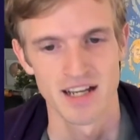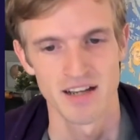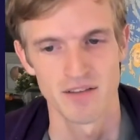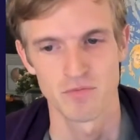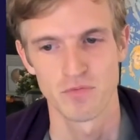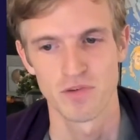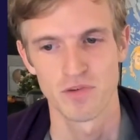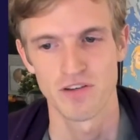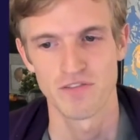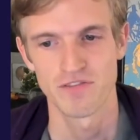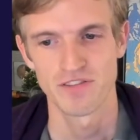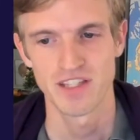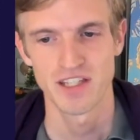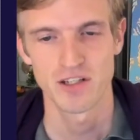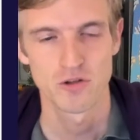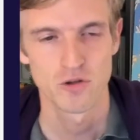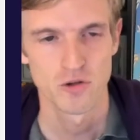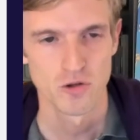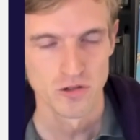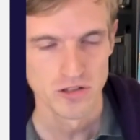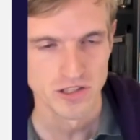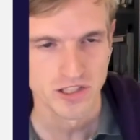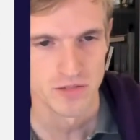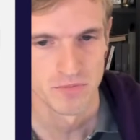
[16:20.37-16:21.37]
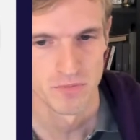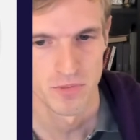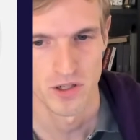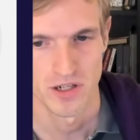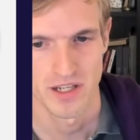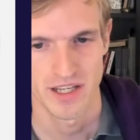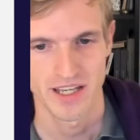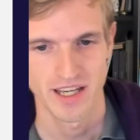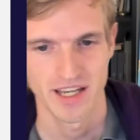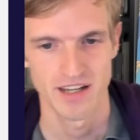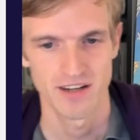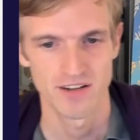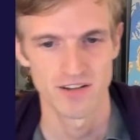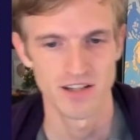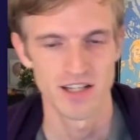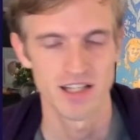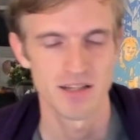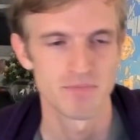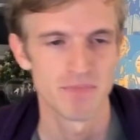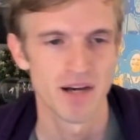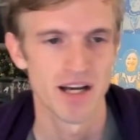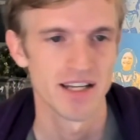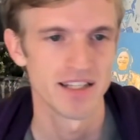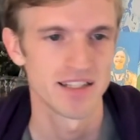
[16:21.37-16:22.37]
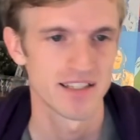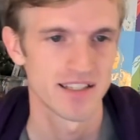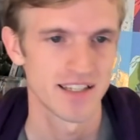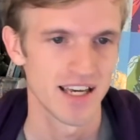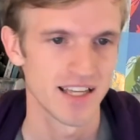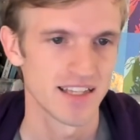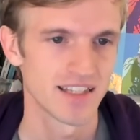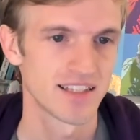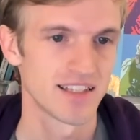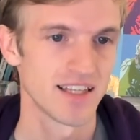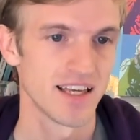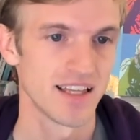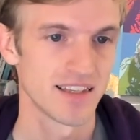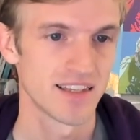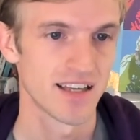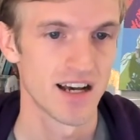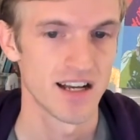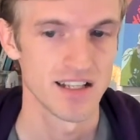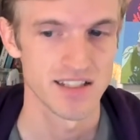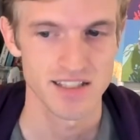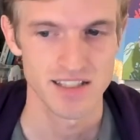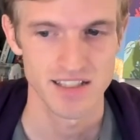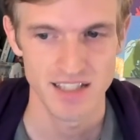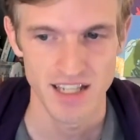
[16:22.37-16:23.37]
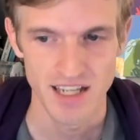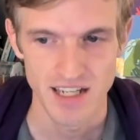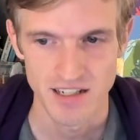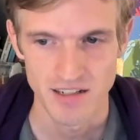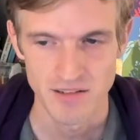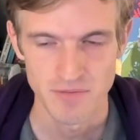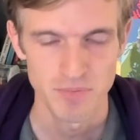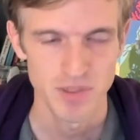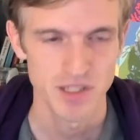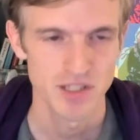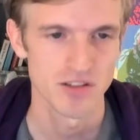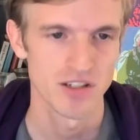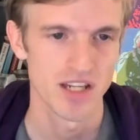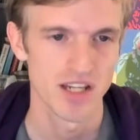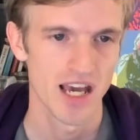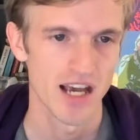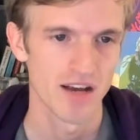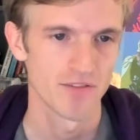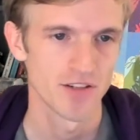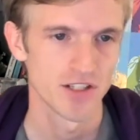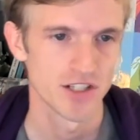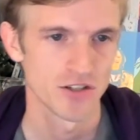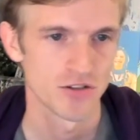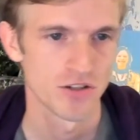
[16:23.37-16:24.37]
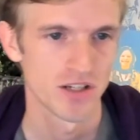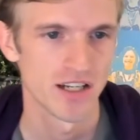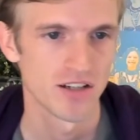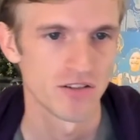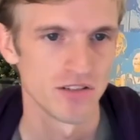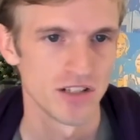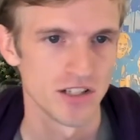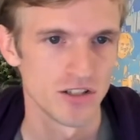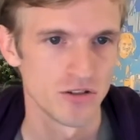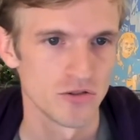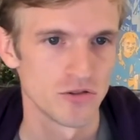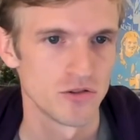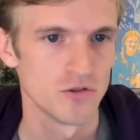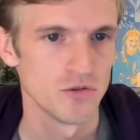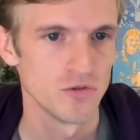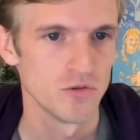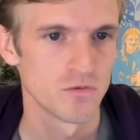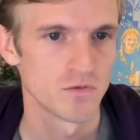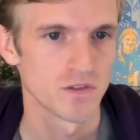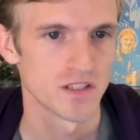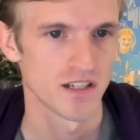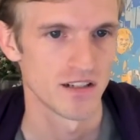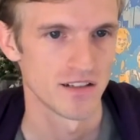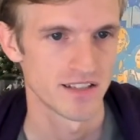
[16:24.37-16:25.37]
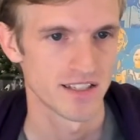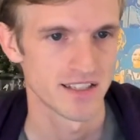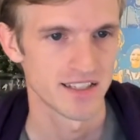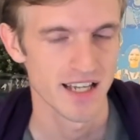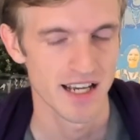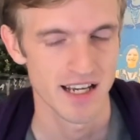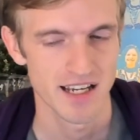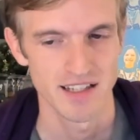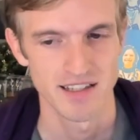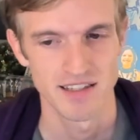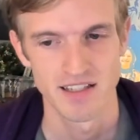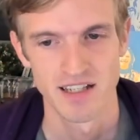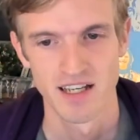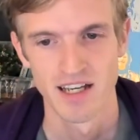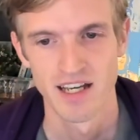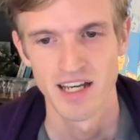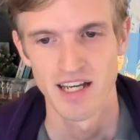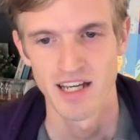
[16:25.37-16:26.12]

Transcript: With the cold symbolicator, it might get 10 tasks in, but on average, it can only do two results a second.